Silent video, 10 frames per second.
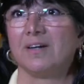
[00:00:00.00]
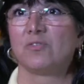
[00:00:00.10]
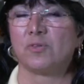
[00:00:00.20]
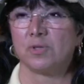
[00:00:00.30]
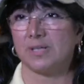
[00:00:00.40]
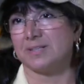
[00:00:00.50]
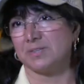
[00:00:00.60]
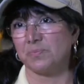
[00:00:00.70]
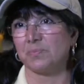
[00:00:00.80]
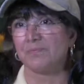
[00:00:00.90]
for
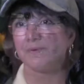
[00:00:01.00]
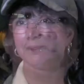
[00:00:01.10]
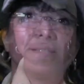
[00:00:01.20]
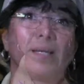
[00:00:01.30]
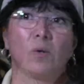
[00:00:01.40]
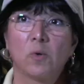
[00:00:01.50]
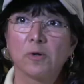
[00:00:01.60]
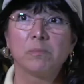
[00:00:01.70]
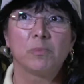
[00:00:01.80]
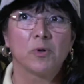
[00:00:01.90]
us. This is a
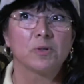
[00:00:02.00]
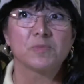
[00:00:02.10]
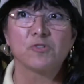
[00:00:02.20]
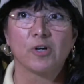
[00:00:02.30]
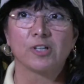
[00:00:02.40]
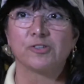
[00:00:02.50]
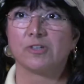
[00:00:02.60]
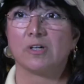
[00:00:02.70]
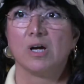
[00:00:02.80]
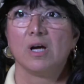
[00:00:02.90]
Lord and Burnham
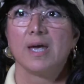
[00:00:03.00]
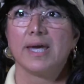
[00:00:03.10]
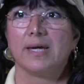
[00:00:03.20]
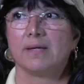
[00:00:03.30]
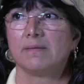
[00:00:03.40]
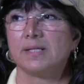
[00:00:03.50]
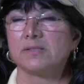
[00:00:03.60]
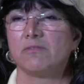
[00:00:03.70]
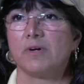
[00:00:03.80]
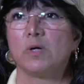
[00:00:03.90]
structure, and
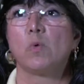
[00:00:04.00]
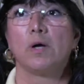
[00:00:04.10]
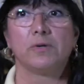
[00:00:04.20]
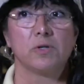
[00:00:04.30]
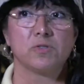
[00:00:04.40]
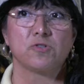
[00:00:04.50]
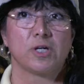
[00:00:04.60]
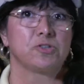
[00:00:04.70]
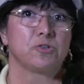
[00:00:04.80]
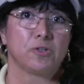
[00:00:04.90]
that's a very well-known
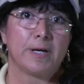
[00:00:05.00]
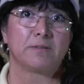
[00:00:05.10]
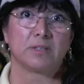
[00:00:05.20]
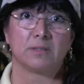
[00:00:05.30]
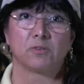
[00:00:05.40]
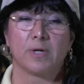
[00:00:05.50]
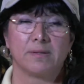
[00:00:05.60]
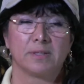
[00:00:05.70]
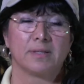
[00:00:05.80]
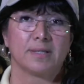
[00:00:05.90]
structure
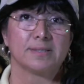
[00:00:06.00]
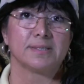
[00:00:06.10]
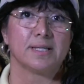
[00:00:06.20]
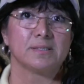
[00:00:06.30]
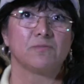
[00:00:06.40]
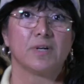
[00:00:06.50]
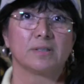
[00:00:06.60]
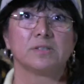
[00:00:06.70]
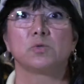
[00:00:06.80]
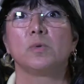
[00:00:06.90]
throughout the United States. In
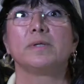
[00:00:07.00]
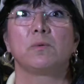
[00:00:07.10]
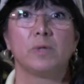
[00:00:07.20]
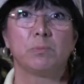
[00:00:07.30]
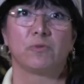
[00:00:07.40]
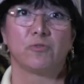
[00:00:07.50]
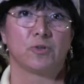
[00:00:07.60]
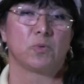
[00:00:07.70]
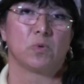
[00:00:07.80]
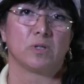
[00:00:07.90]
fact, it's one that we
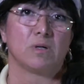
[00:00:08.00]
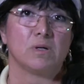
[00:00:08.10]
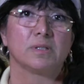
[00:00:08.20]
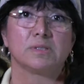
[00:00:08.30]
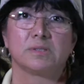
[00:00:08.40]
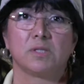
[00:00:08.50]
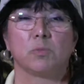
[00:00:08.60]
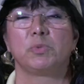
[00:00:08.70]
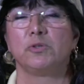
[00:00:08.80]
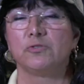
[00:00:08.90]
prefer to work on. They're
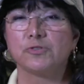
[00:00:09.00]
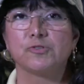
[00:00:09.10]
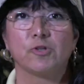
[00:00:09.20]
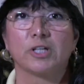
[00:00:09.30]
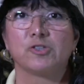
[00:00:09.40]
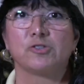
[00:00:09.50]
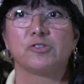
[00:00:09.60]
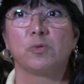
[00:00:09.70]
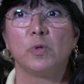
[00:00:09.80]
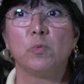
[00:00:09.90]
beautiful
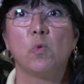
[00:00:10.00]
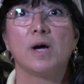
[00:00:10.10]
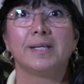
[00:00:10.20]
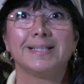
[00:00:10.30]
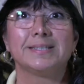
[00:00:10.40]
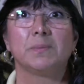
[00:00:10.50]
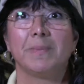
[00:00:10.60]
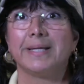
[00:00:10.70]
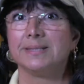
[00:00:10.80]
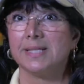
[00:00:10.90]
structures, and we wanted it to
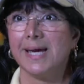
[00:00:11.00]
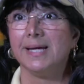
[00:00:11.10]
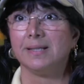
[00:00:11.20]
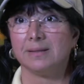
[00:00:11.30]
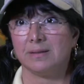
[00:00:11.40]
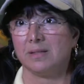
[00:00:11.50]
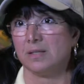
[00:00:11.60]
maintain